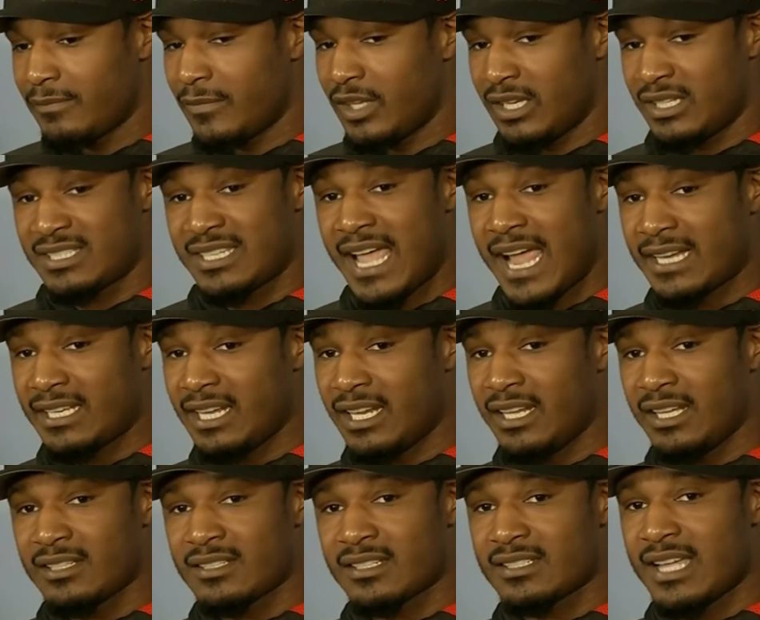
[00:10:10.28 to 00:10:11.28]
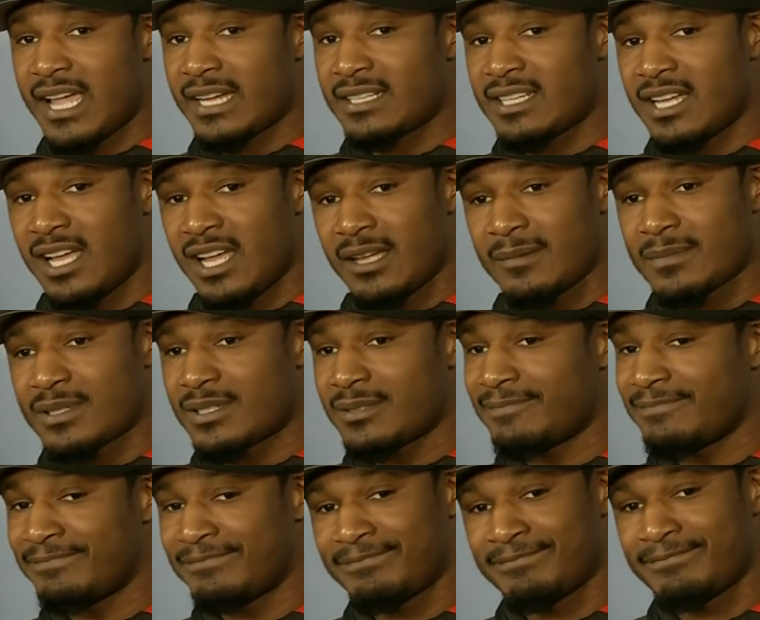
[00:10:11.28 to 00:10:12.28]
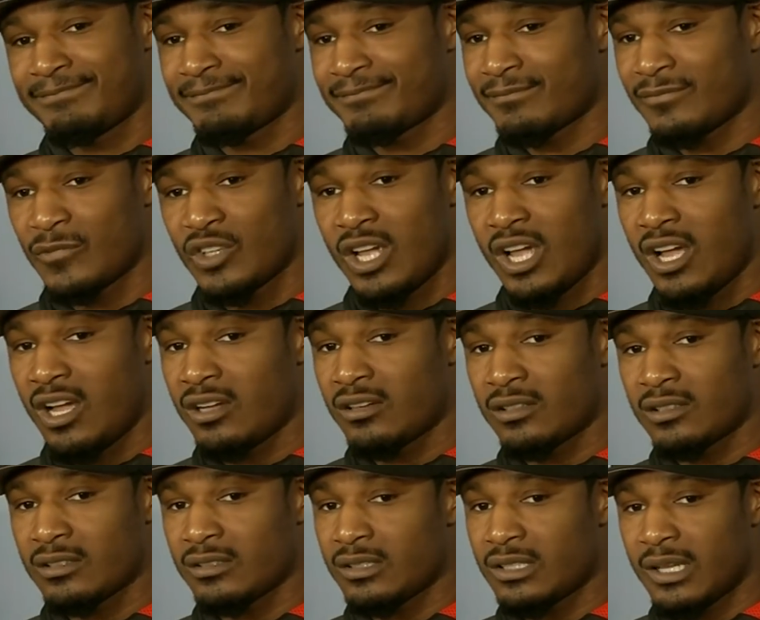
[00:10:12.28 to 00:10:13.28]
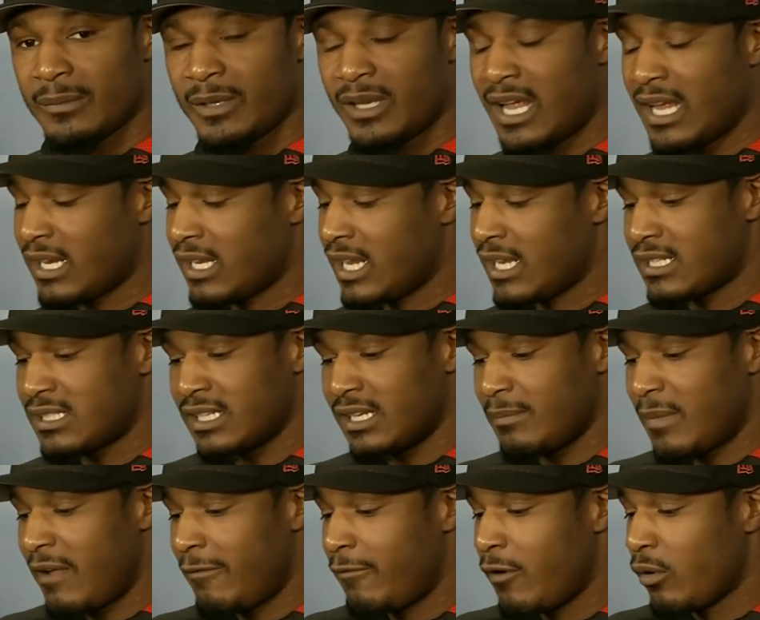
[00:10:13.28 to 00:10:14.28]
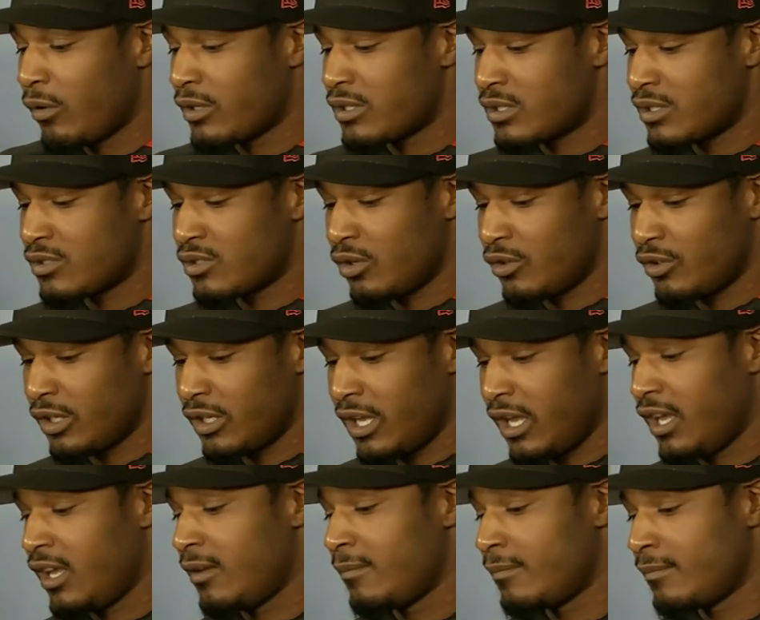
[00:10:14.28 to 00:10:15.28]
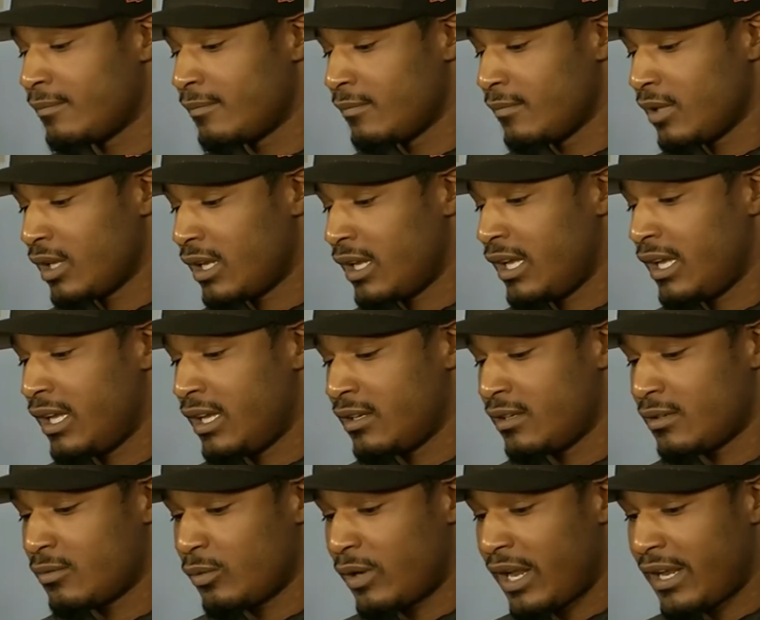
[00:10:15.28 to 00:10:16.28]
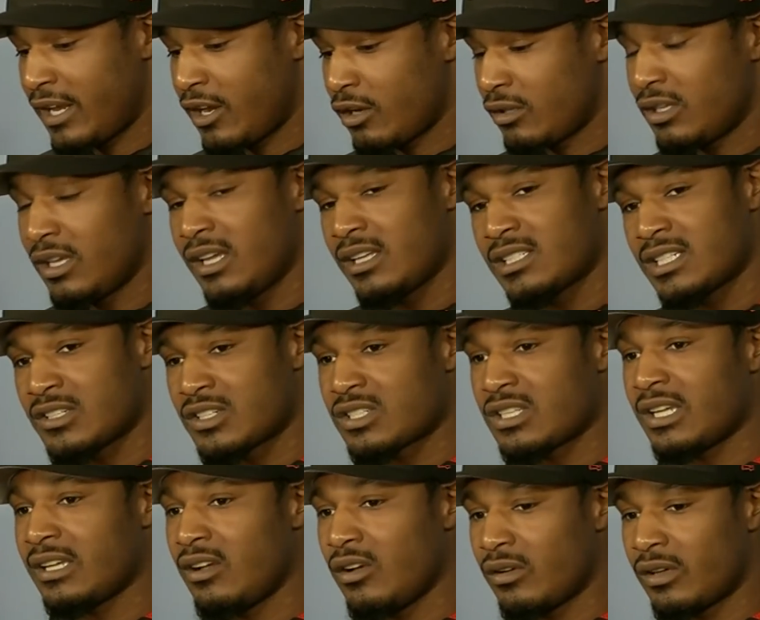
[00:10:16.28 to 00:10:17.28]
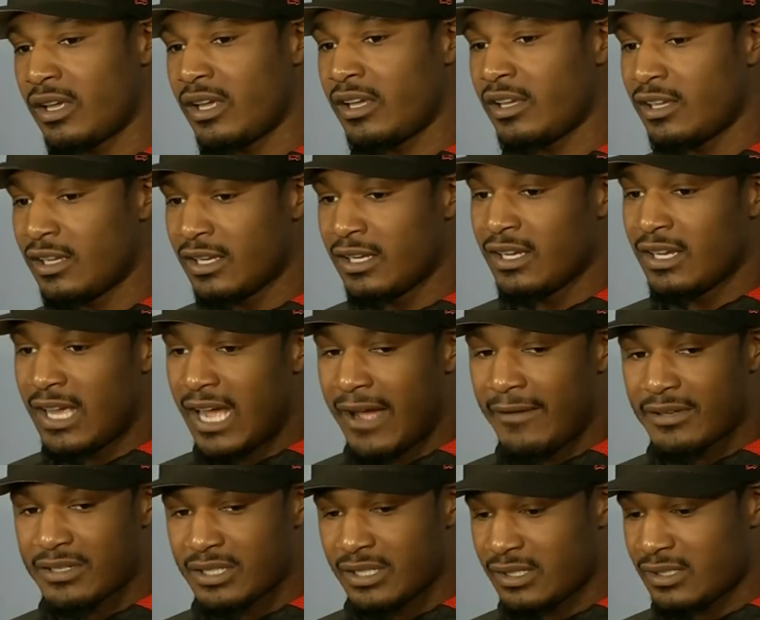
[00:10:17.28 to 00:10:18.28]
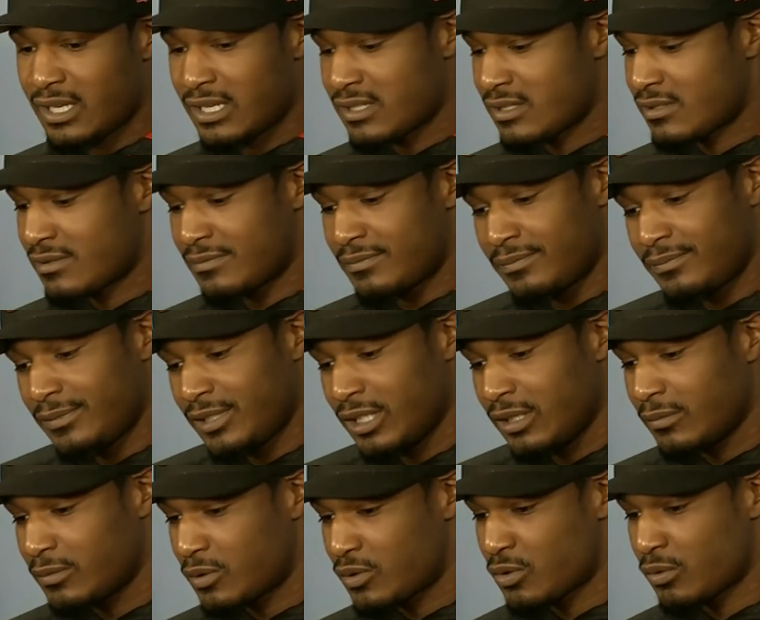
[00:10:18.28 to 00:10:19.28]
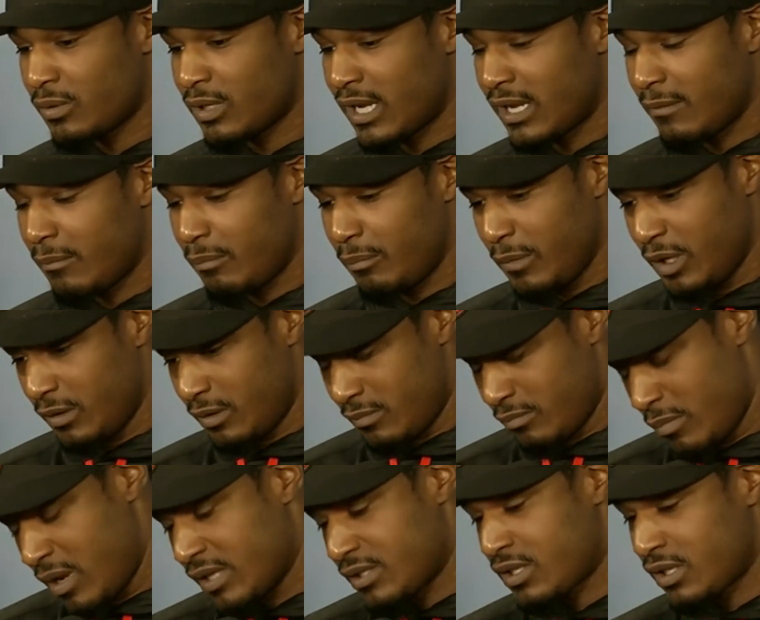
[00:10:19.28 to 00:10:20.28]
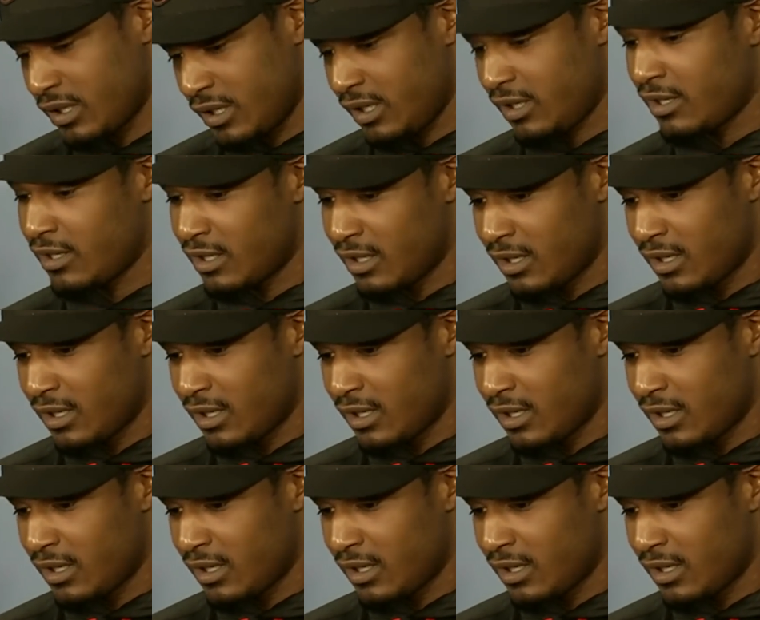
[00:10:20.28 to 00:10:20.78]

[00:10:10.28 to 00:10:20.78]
exact innings, exact times? No. I mean, like I said, my focus is on the game. And when I hear things, I just like, okay. Obviously, mentally,